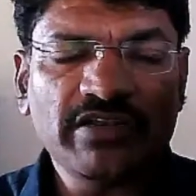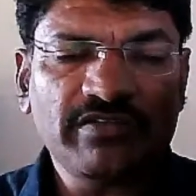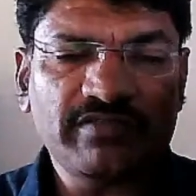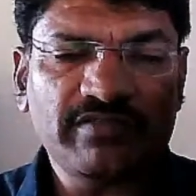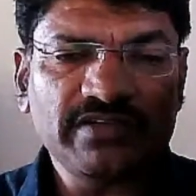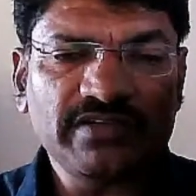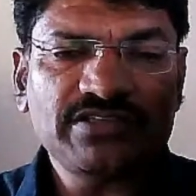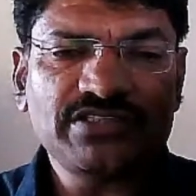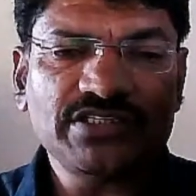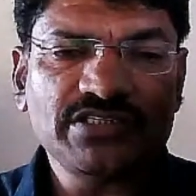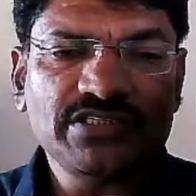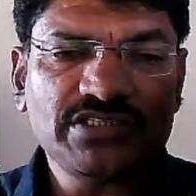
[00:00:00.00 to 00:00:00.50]

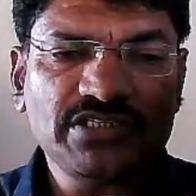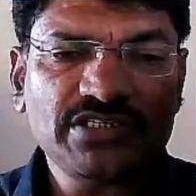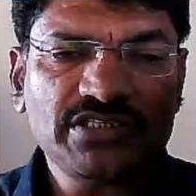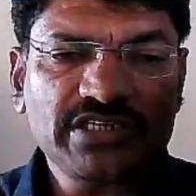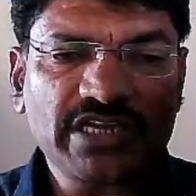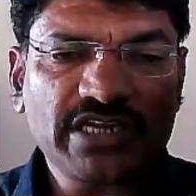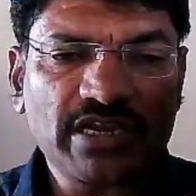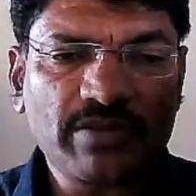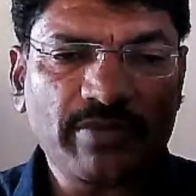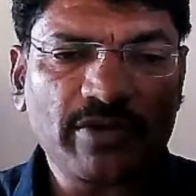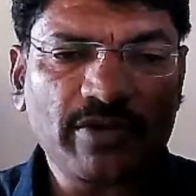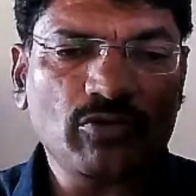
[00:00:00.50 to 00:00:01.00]
questions in
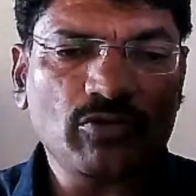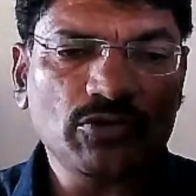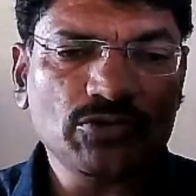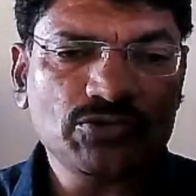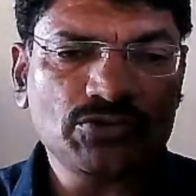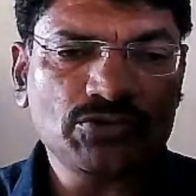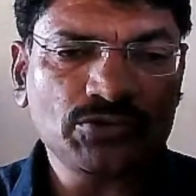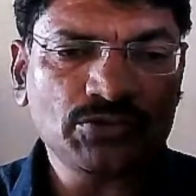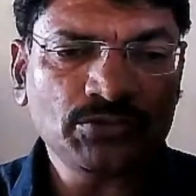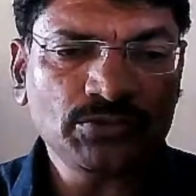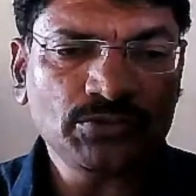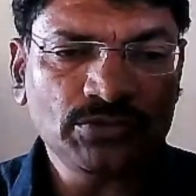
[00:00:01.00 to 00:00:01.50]
chat box
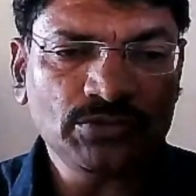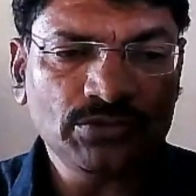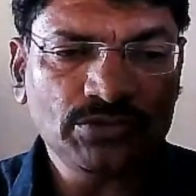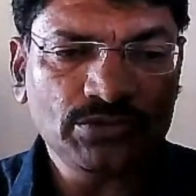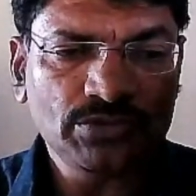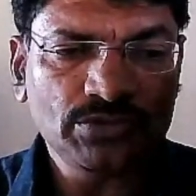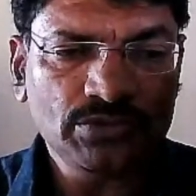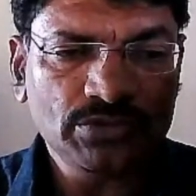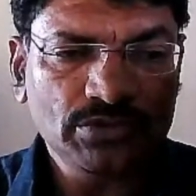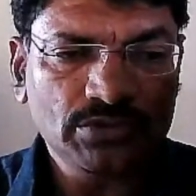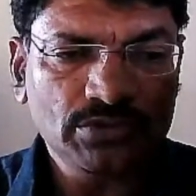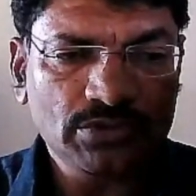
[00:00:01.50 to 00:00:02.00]
also,
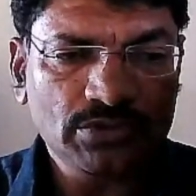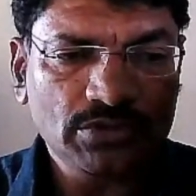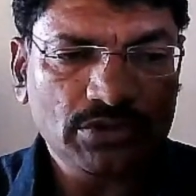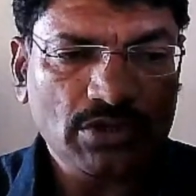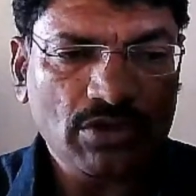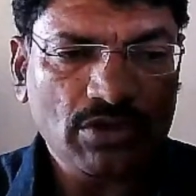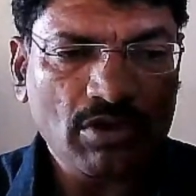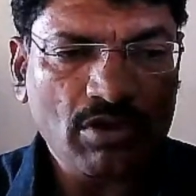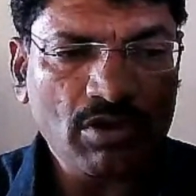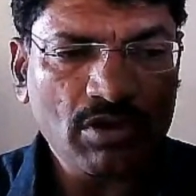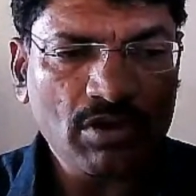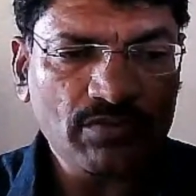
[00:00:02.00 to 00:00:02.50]

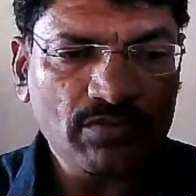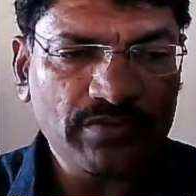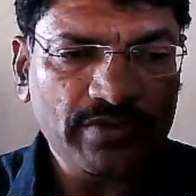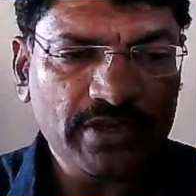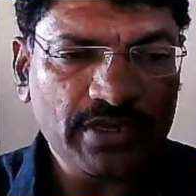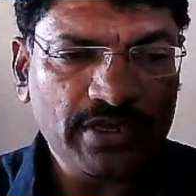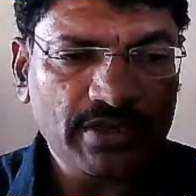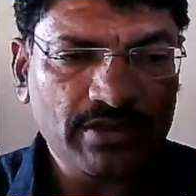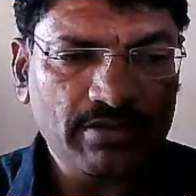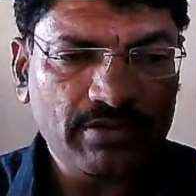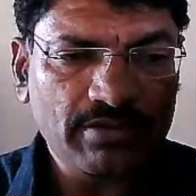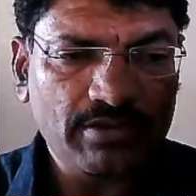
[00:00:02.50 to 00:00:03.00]
or we
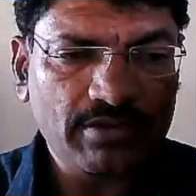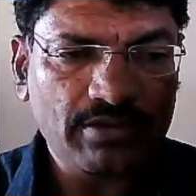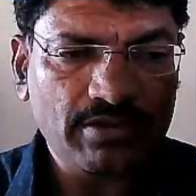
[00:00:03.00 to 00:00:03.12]
can